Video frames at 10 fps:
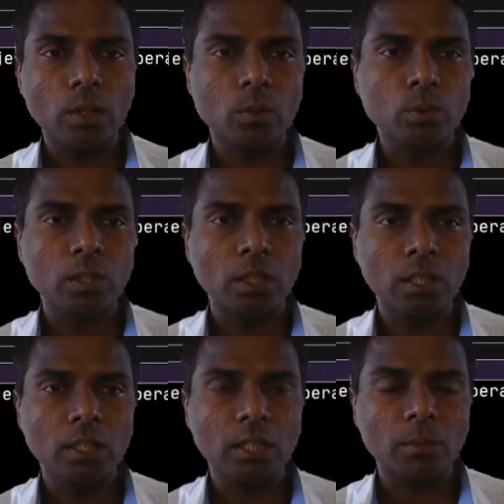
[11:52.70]

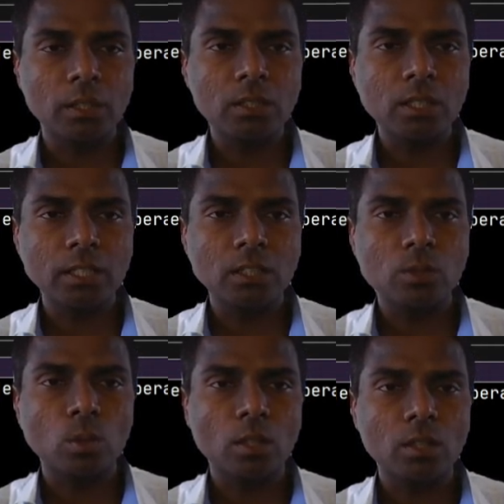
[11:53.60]
3. It means x is
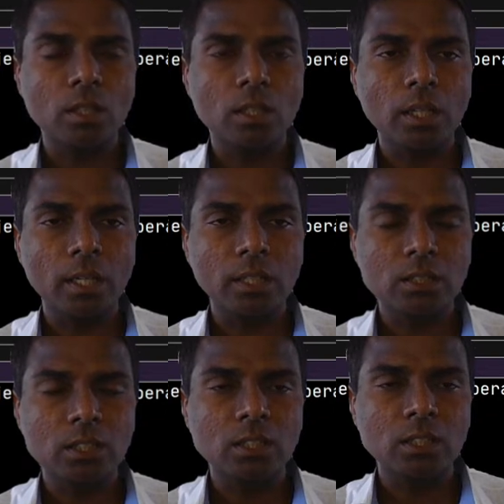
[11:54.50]

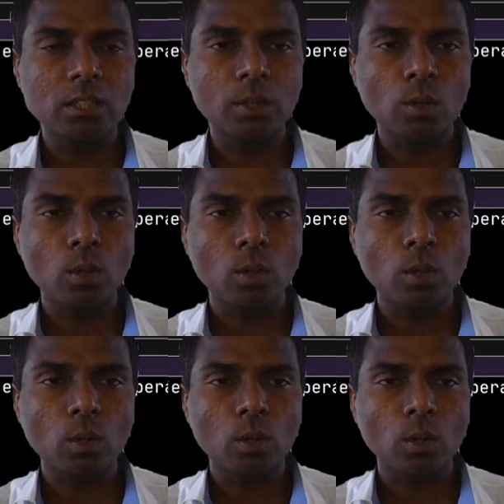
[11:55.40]
really not
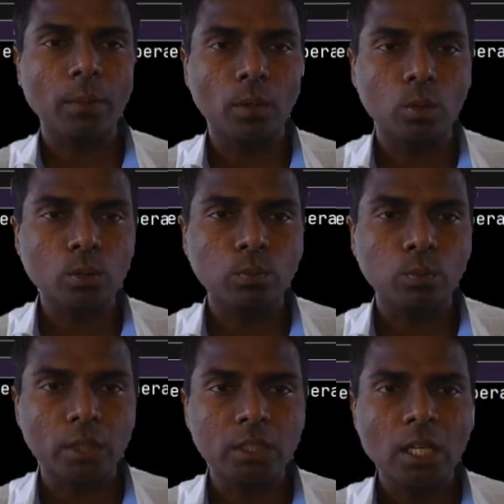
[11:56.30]
equal to y, because of
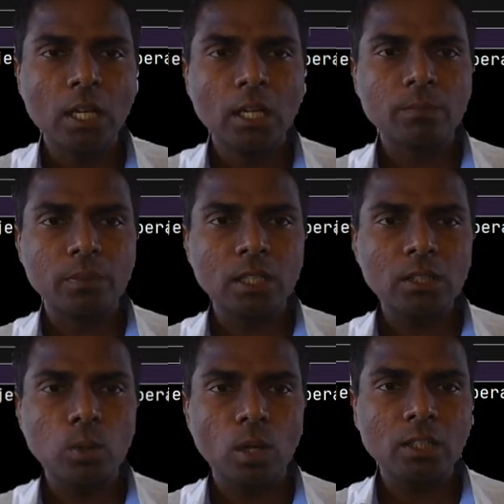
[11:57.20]
which
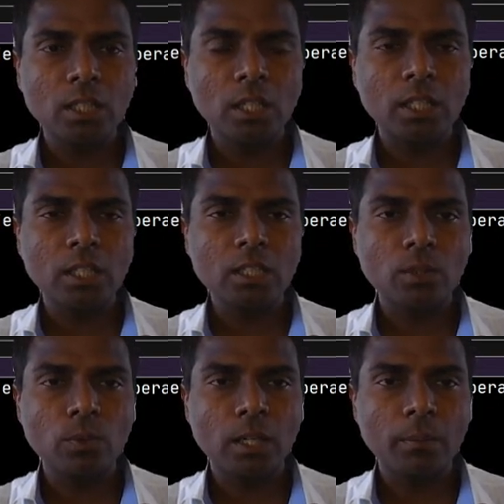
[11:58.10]
this logical
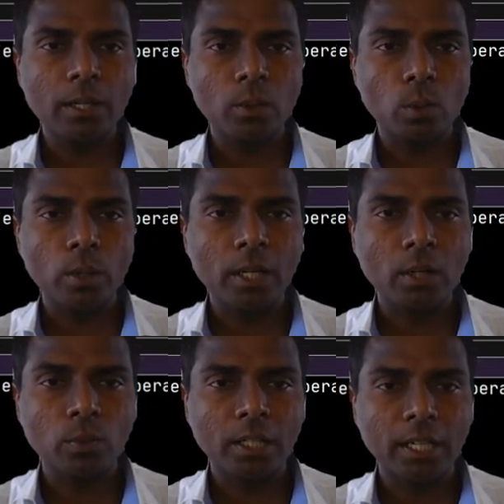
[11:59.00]
condition will remain true
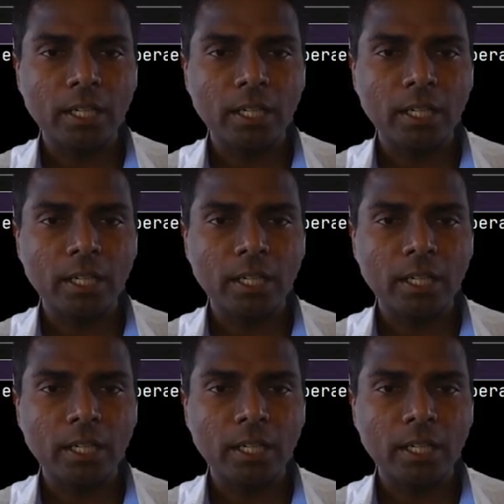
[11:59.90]
and will get